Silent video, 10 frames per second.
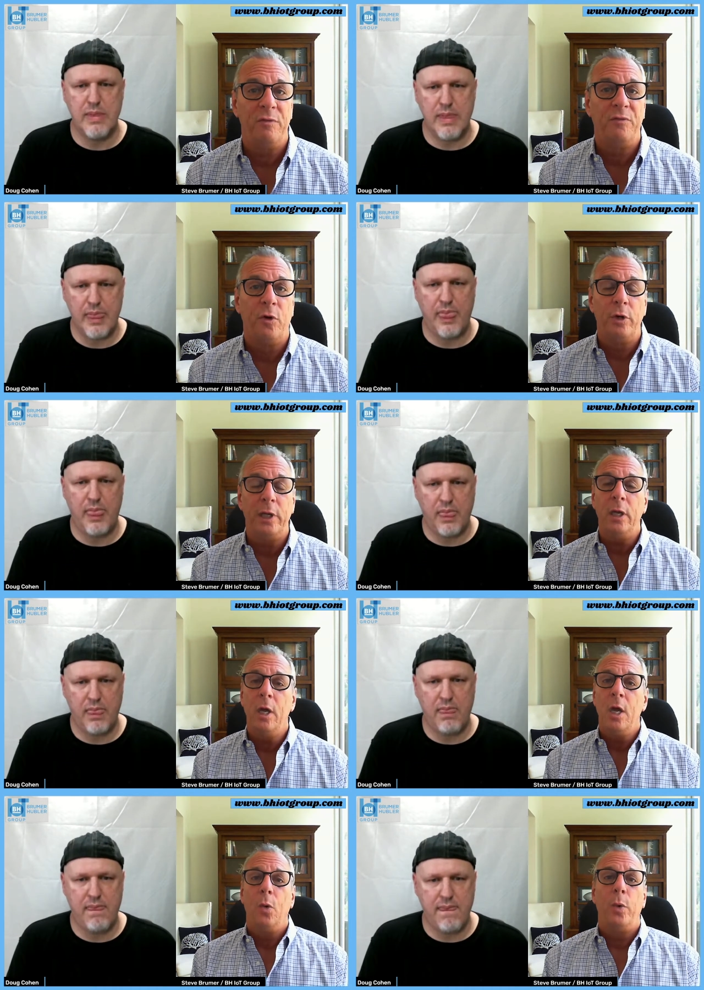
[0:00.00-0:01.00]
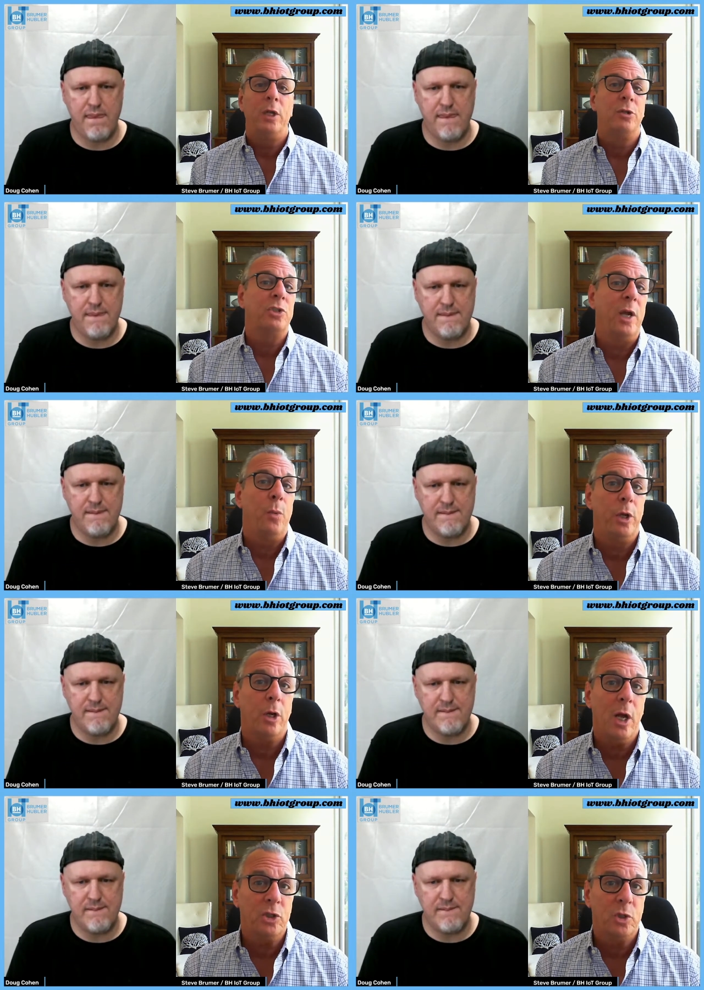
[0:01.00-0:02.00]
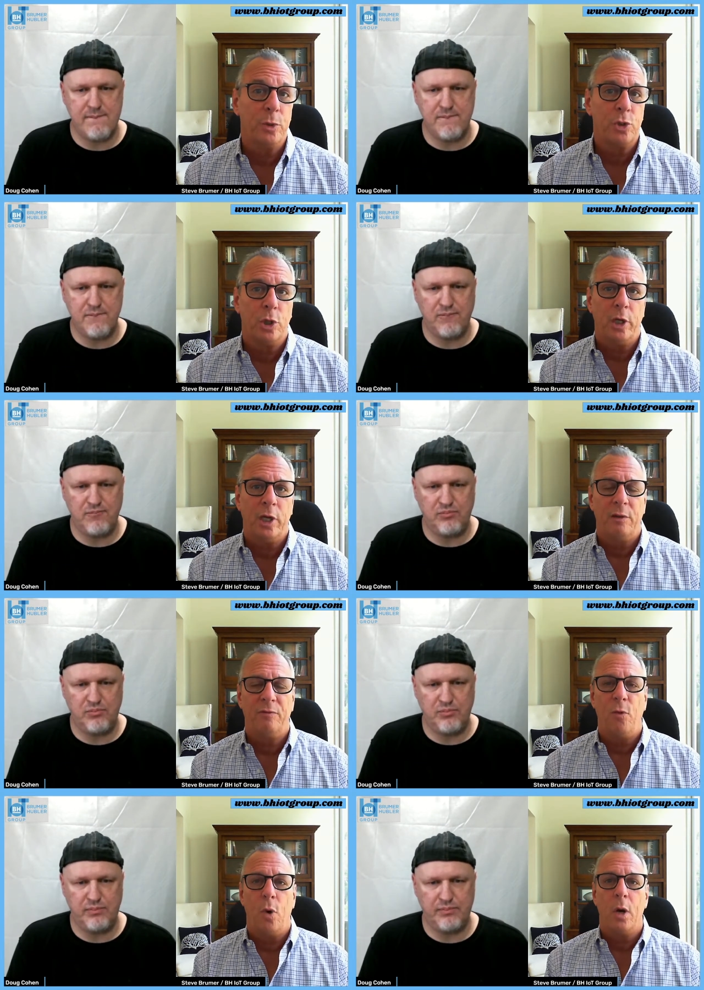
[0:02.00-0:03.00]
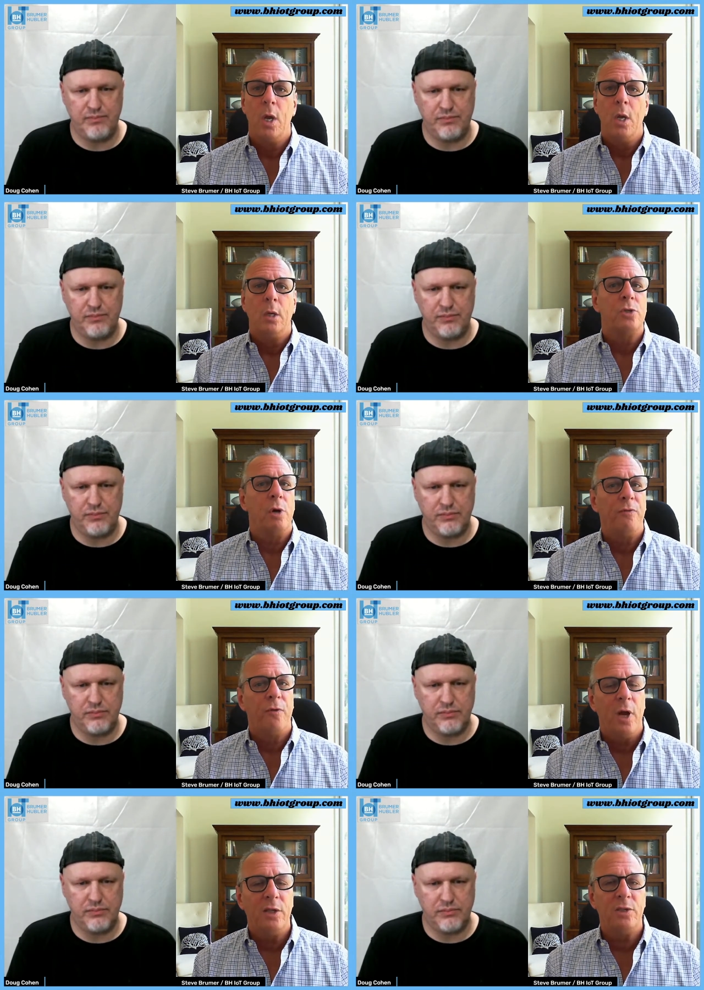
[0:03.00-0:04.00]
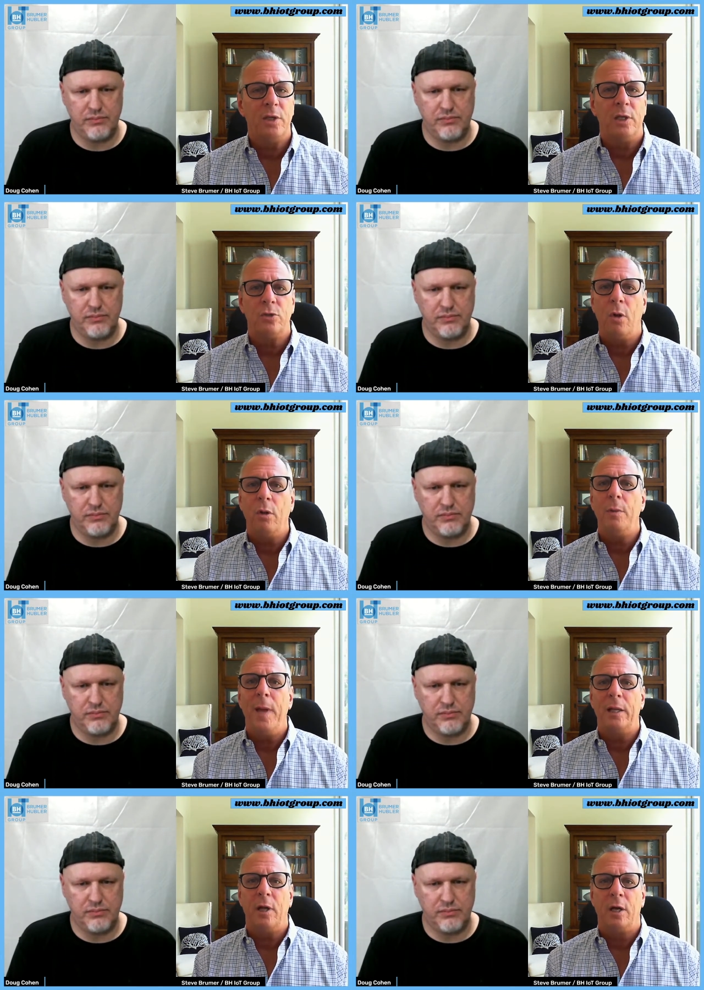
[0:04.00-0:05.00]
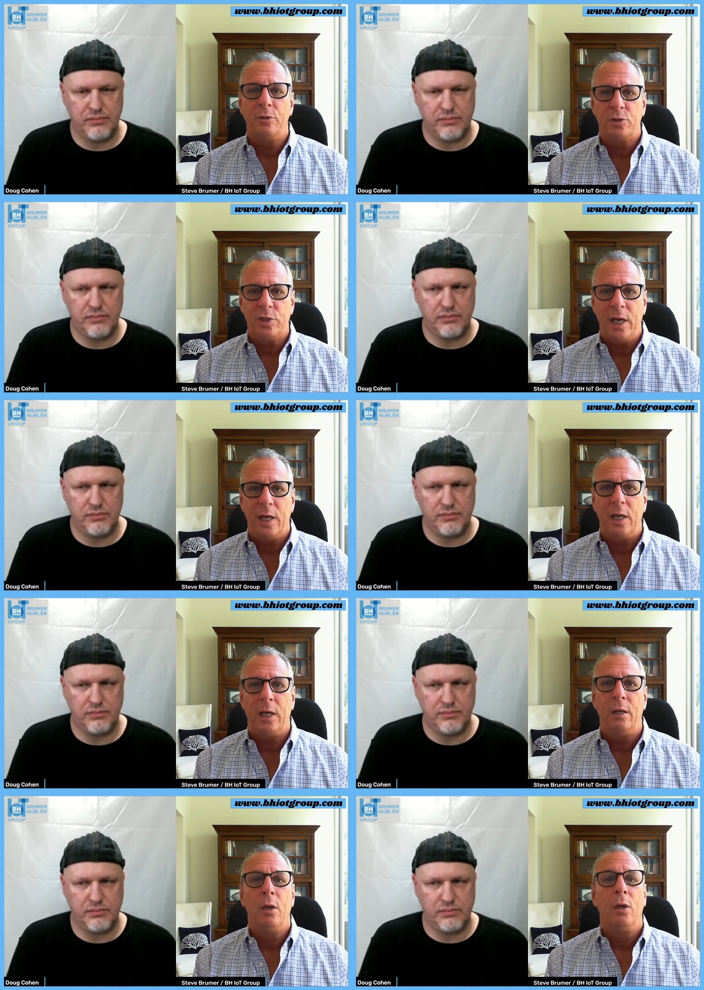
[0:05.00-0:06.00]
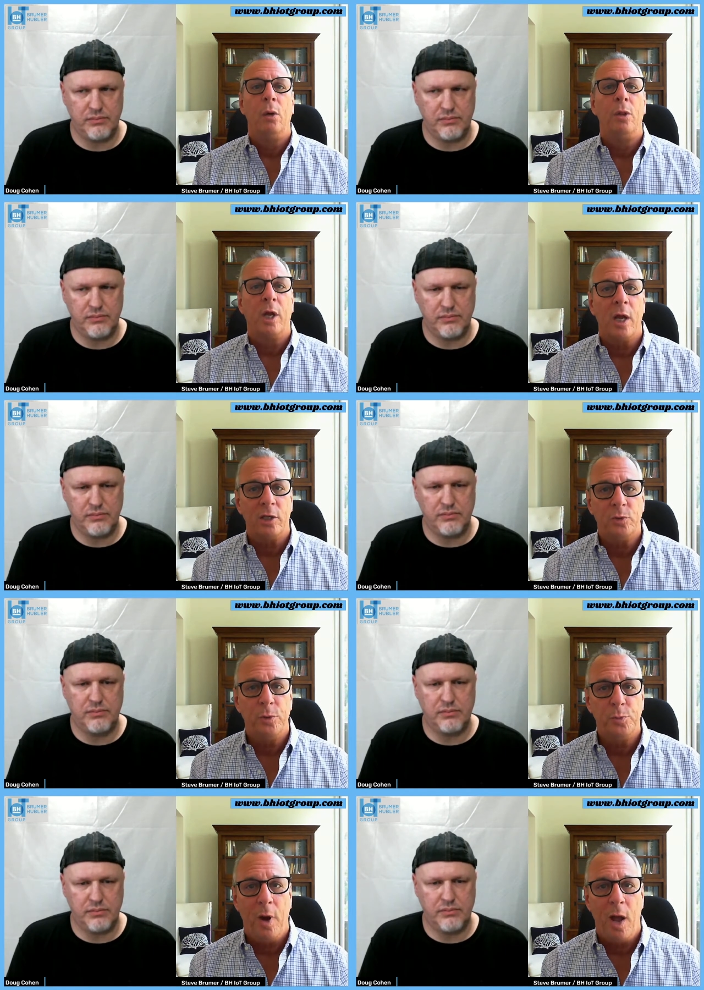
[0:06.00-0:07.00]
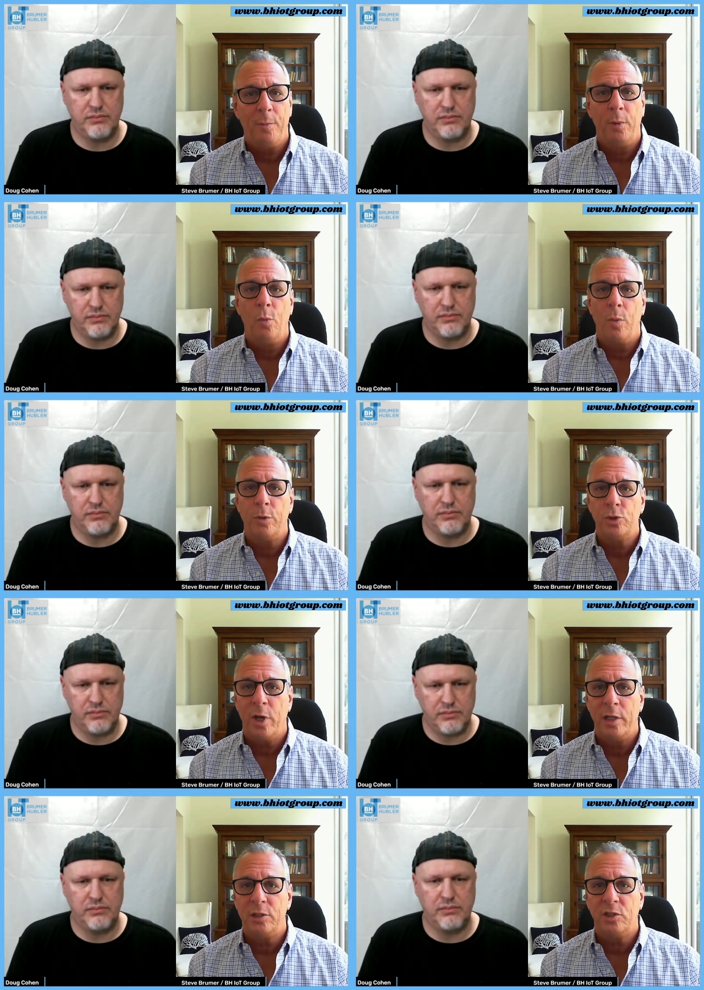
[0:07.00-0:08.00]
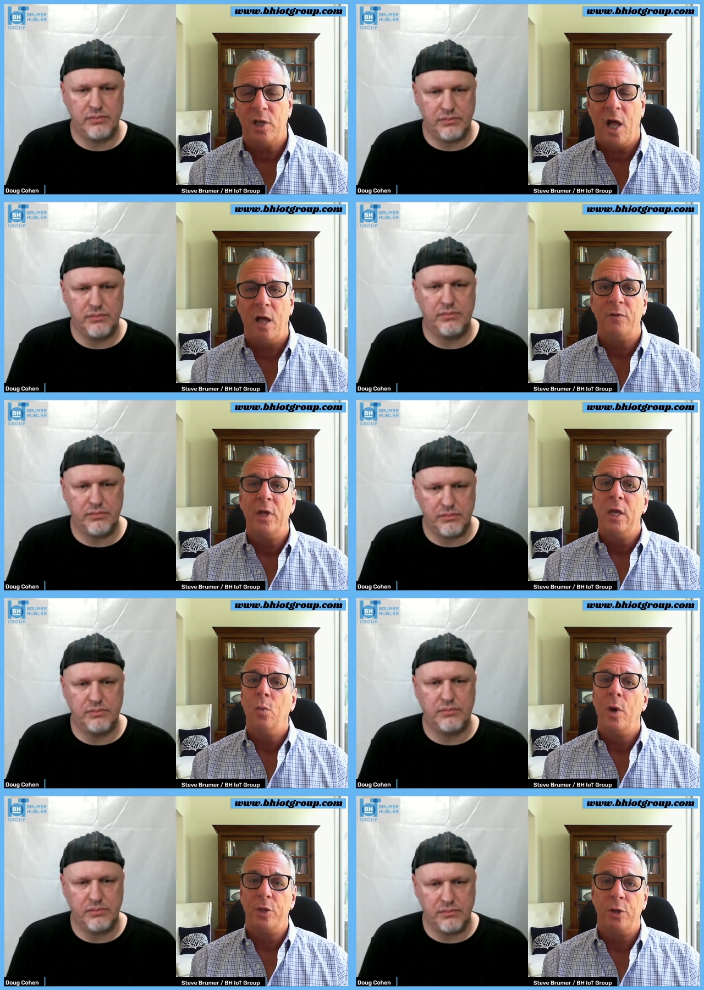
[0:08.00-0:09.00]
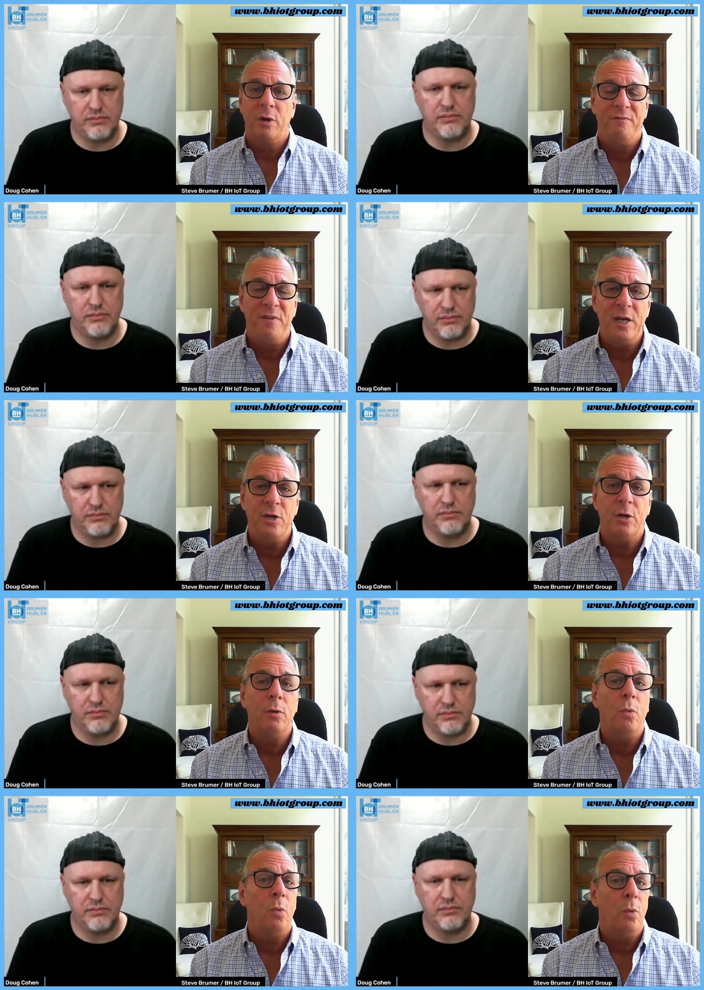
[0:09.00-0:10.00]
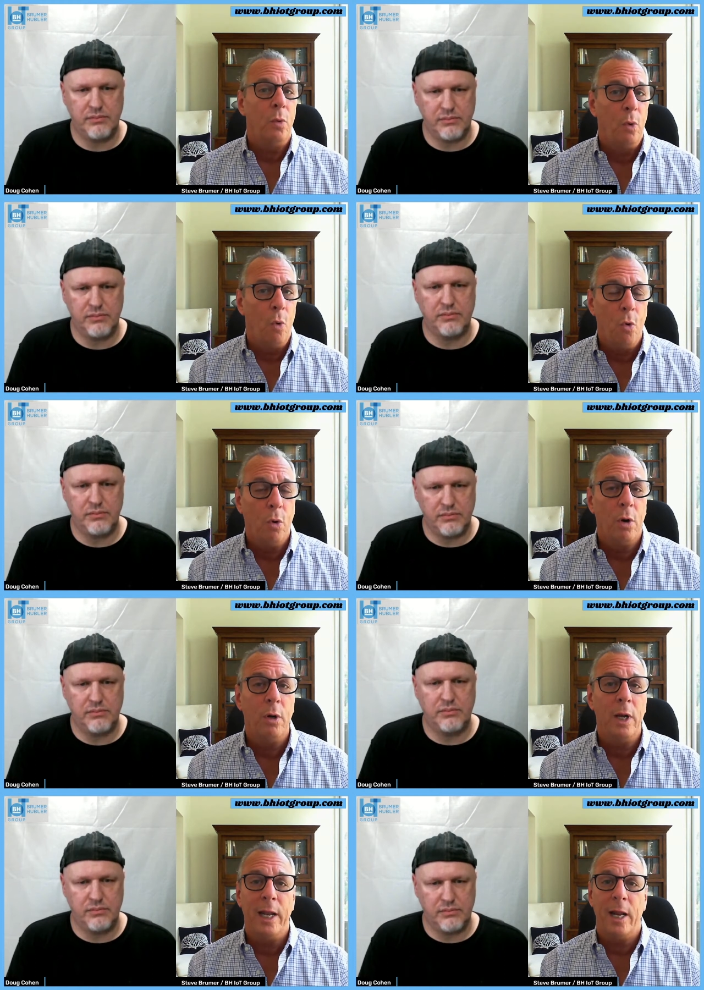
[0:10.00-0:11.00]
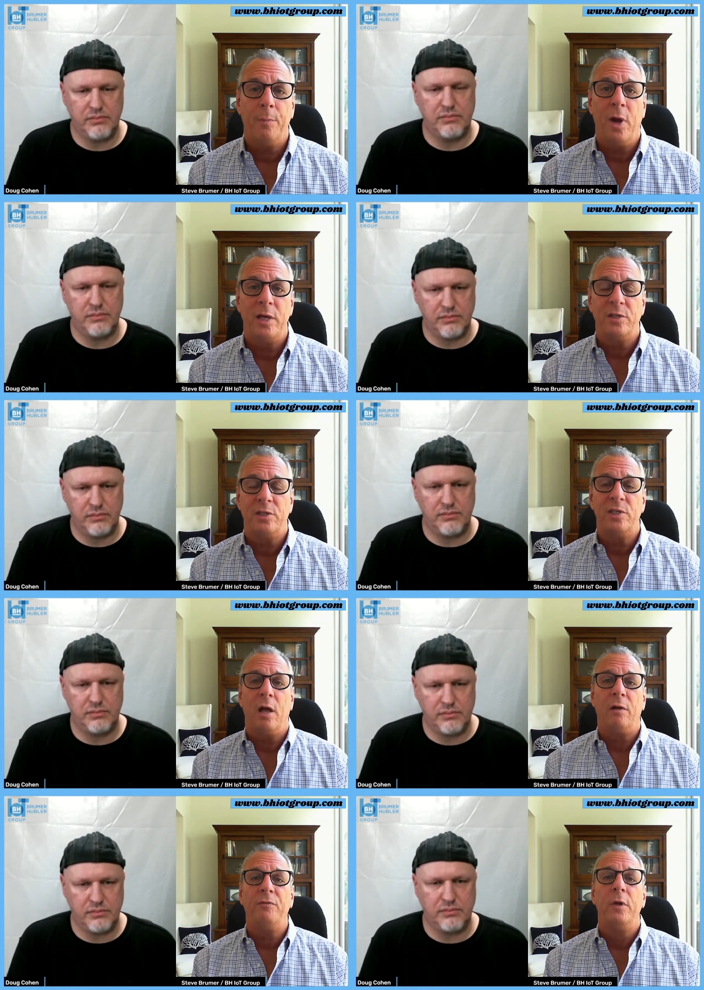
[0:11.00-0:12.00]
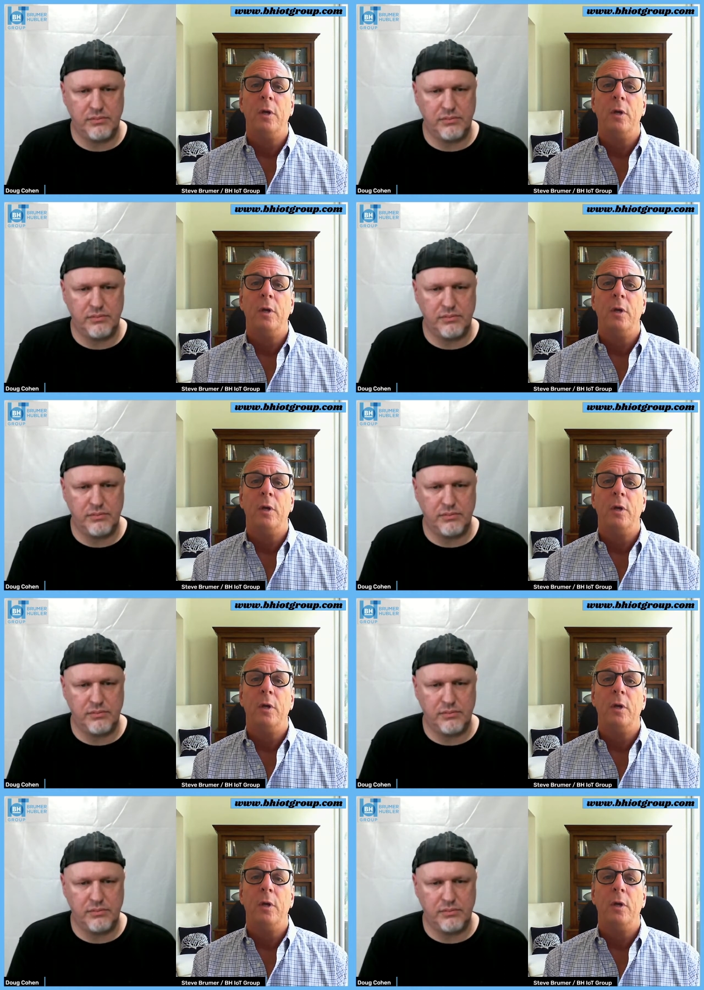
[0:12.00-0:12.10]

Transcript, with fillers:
Speaker 1: it fully. We understand what your customers are looking for. So for us, it's all about understanding the customer's problem, what we're trying to solve, whether you're a vendor or an enterprise itself,